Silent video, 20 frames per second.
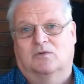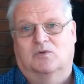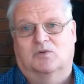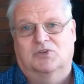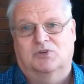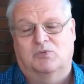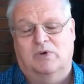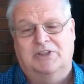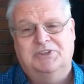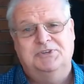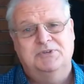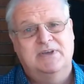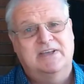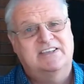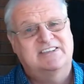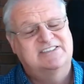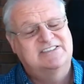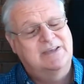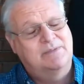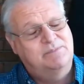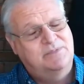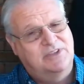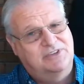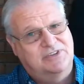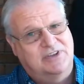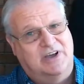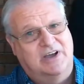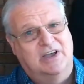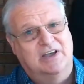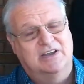So once you accept there's
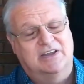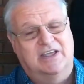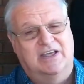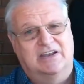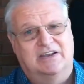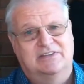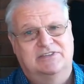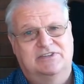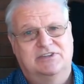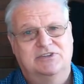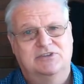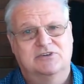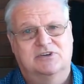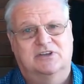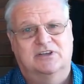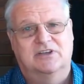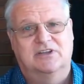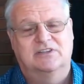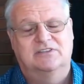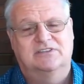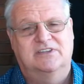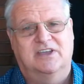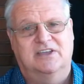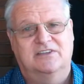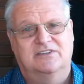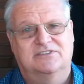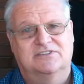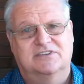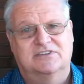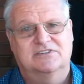a higher reality, your
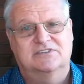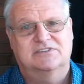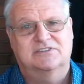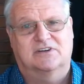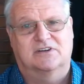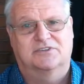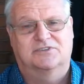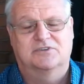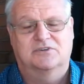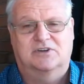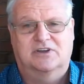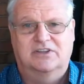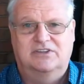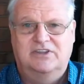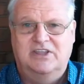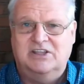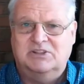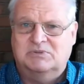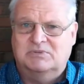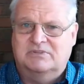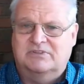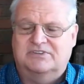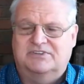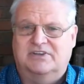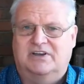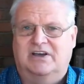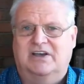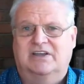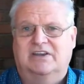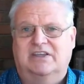intentions are to connect with this
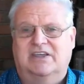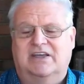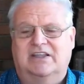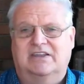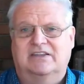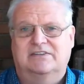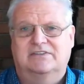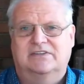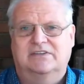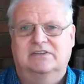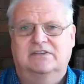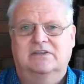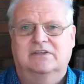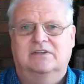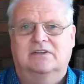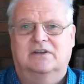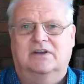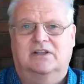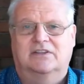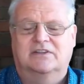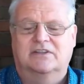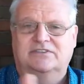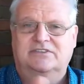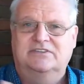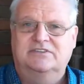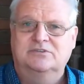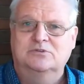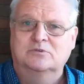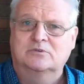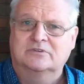higher reality, and the
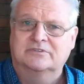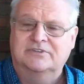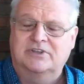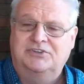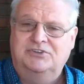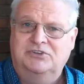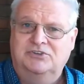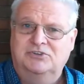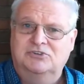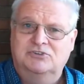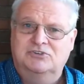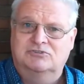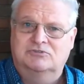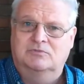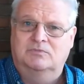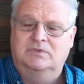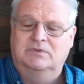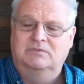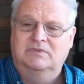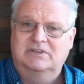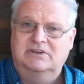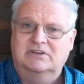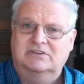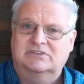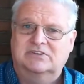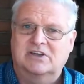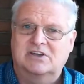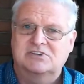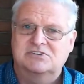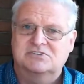tools that you use will be
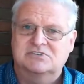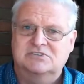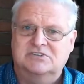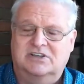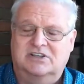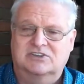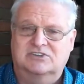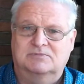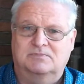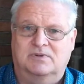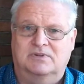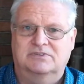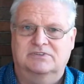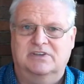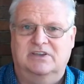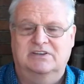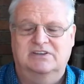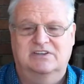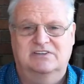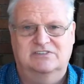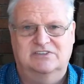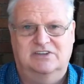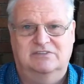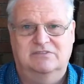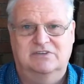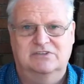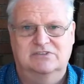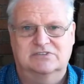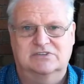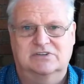meditation and spontaneous
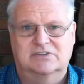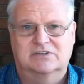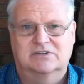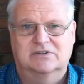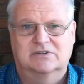imagery.